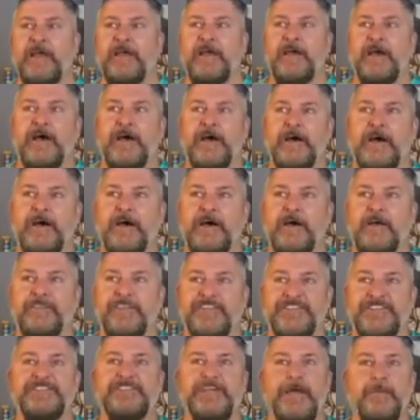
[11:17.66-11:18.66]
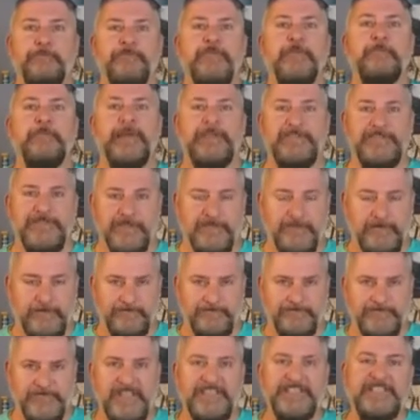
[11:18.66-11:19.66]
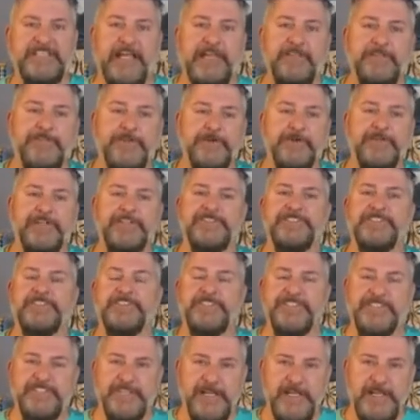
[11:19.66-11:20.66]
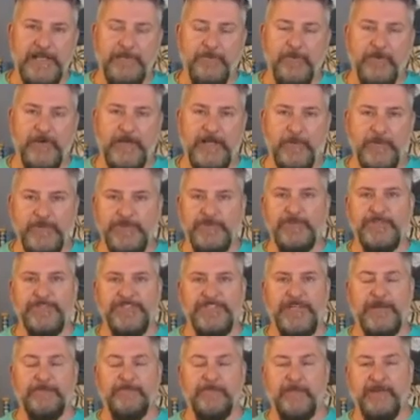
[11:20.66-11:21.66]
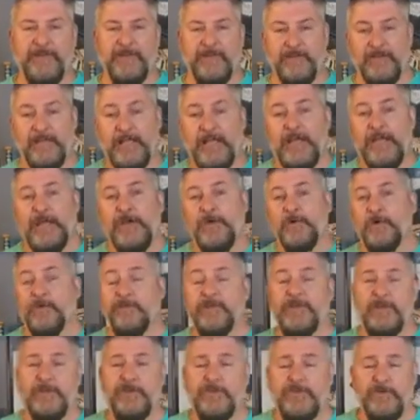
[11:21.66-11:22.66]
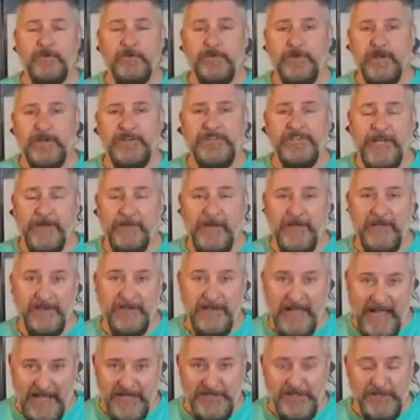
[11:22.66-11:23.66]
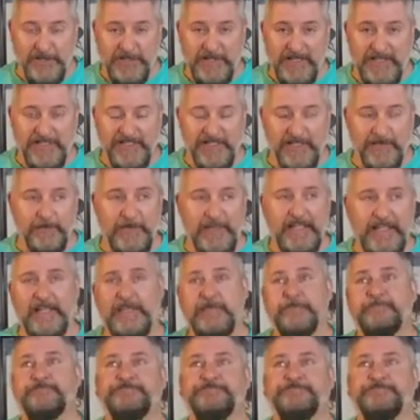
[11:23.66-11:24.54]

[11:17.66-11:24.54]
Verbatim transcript: Uh, the supplemental, 10:30s Sunday morning. We do the supplemental. What are we going to do? We're going to talk about your national days of the week.